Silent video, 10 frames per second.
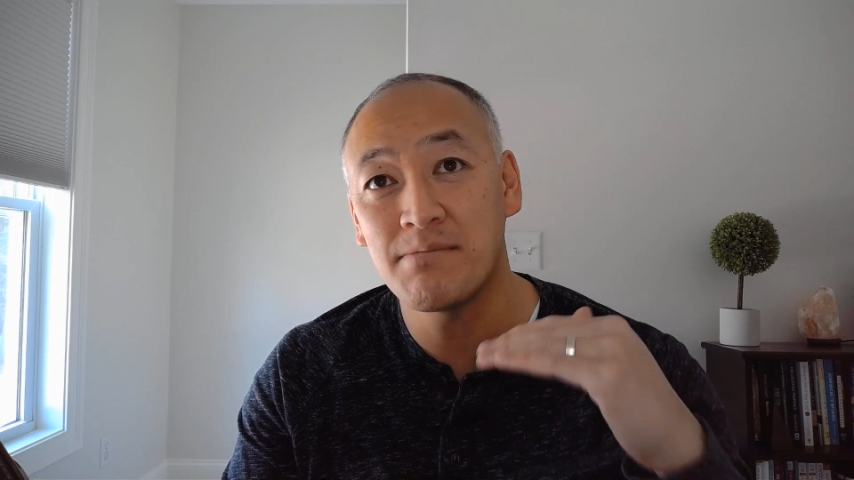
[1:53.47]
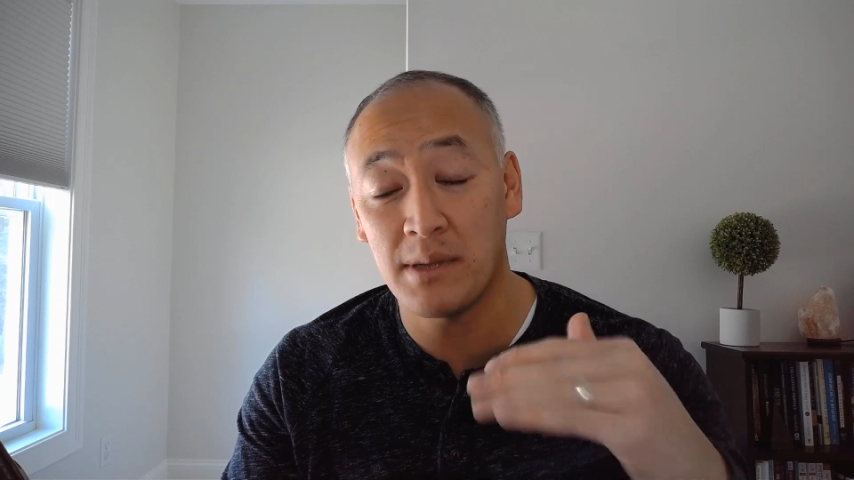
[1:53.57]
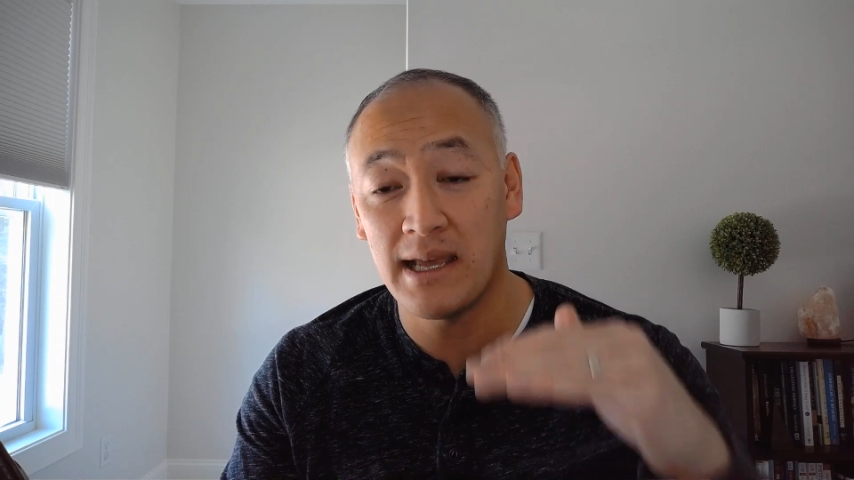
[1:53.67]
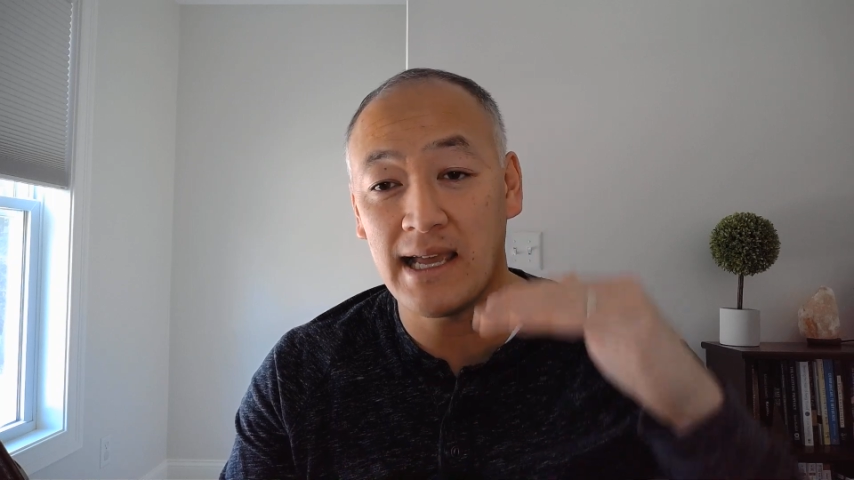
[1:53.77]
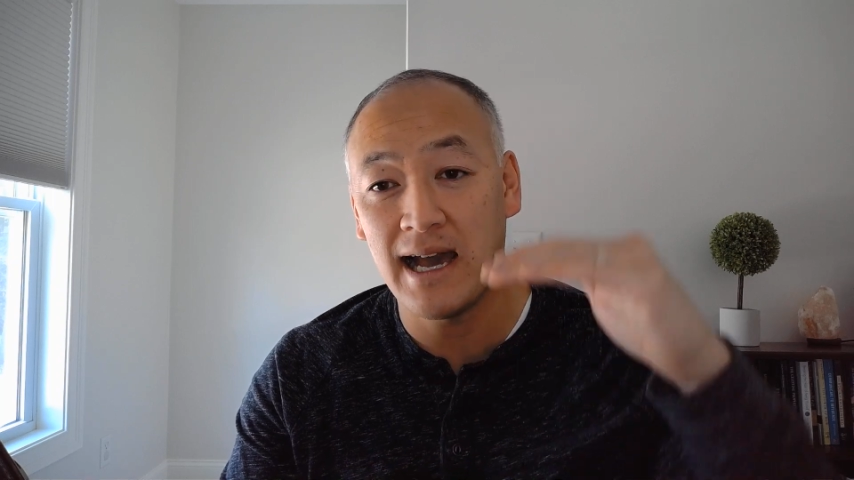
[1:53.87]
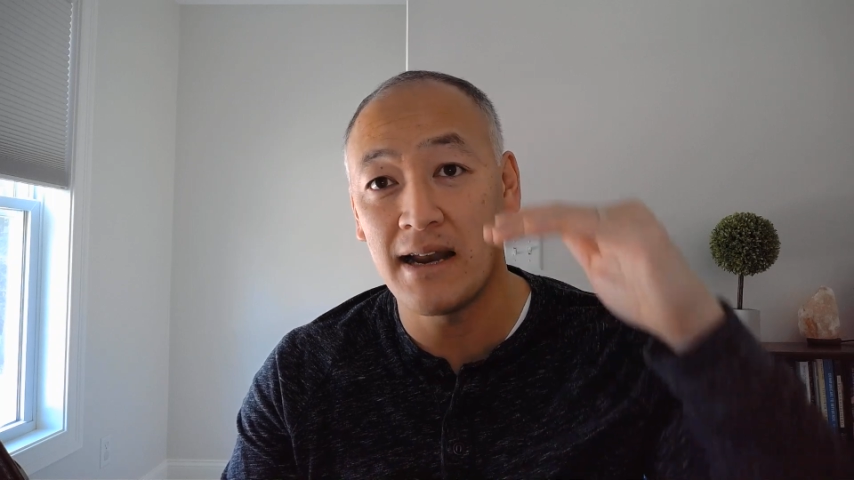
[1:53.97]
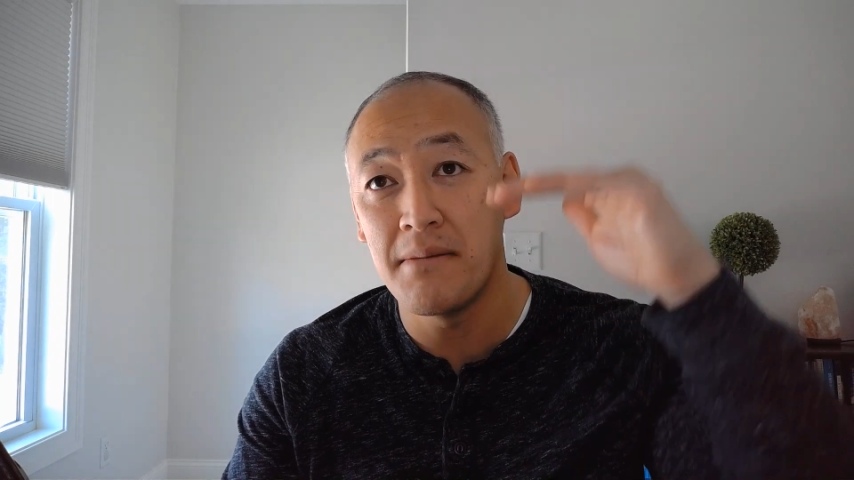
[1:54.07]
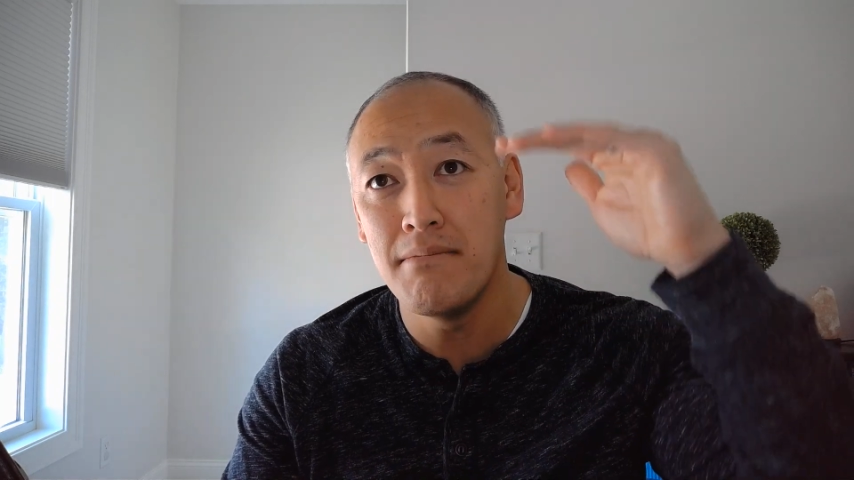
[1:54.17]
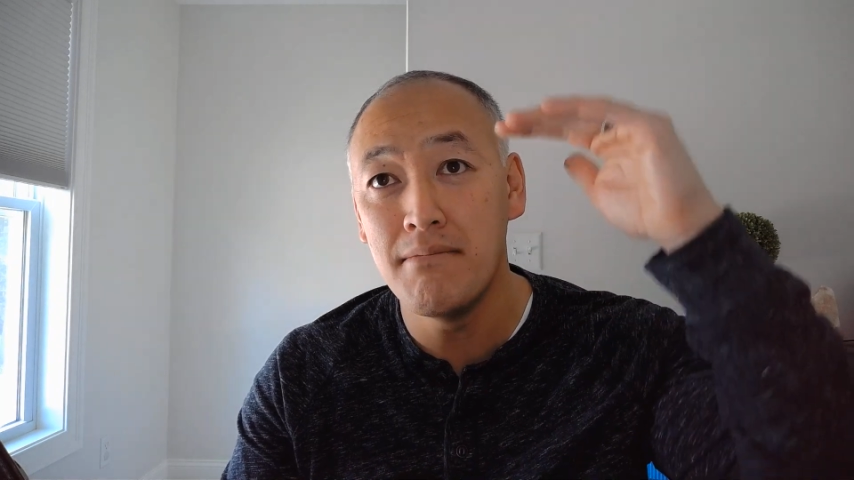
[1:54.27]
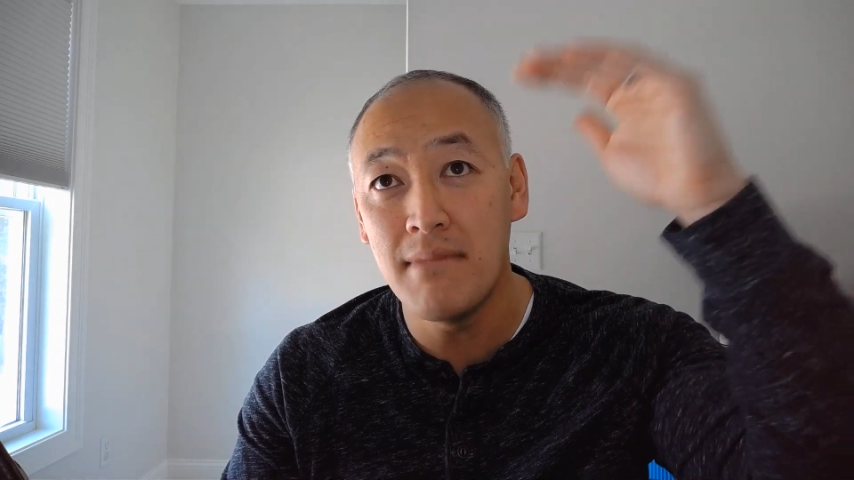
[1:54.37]
playing on a
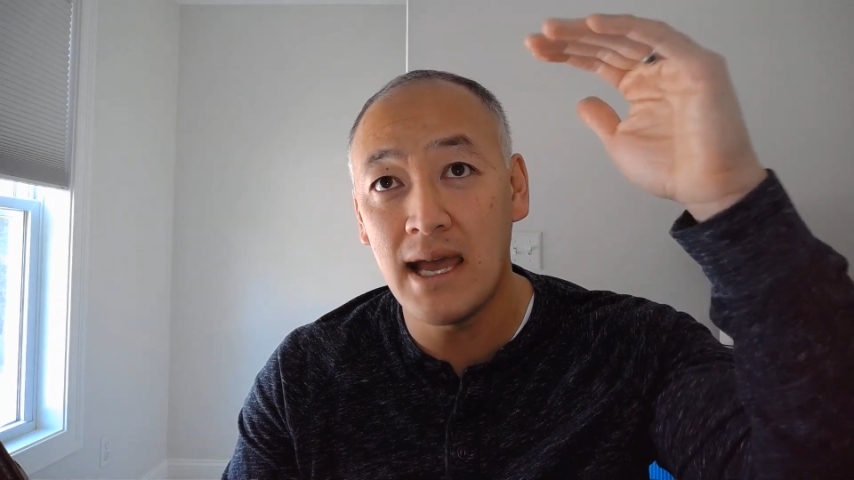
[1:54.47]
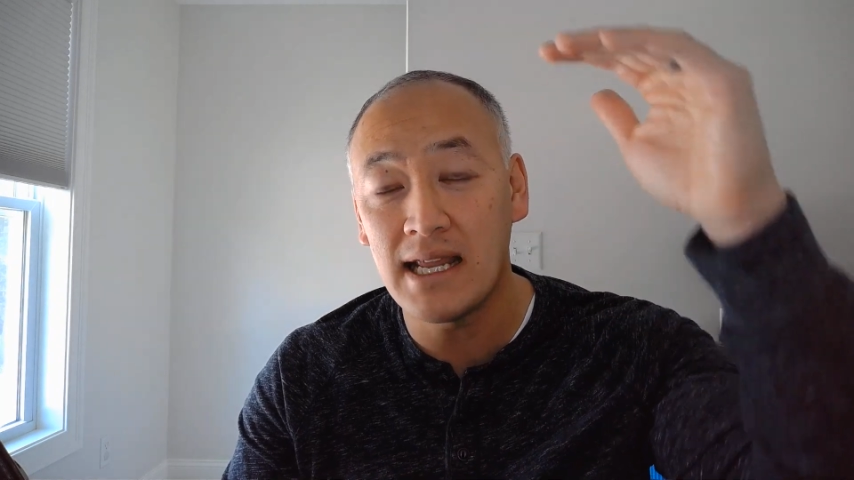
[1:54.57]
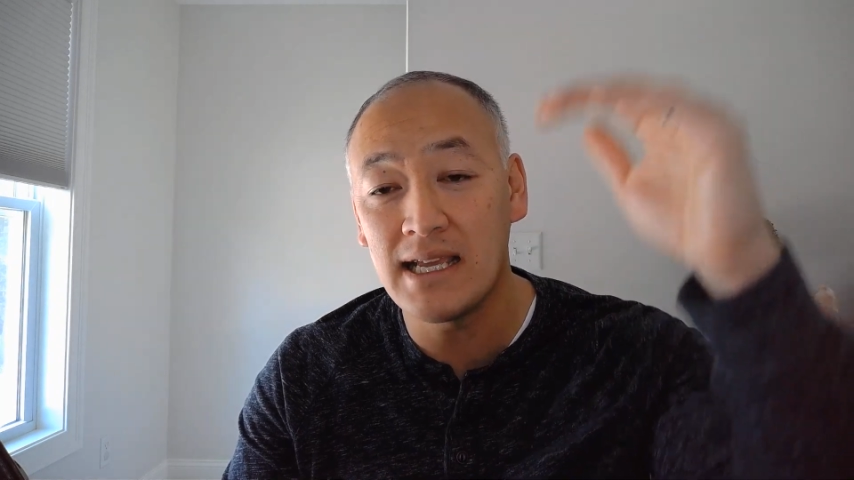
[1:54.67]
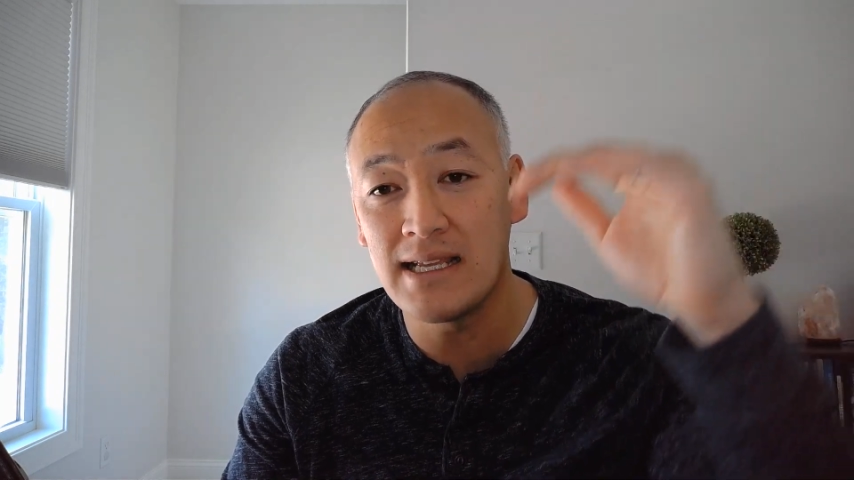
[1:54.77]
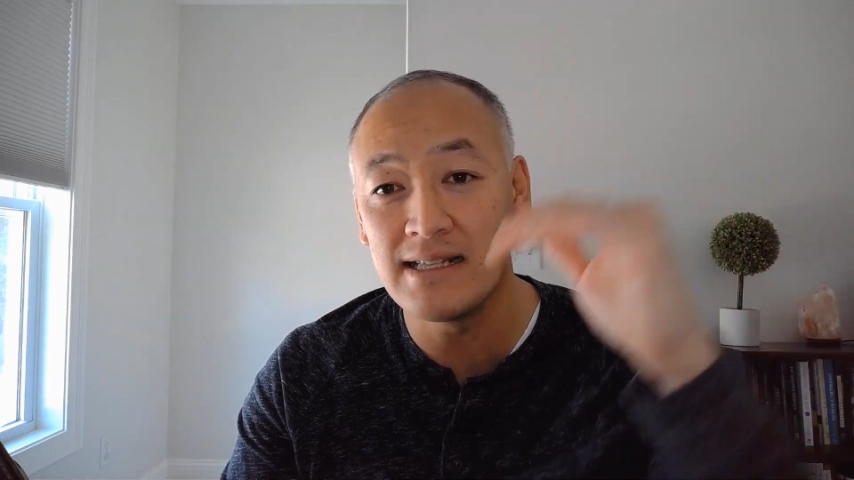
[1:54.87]
many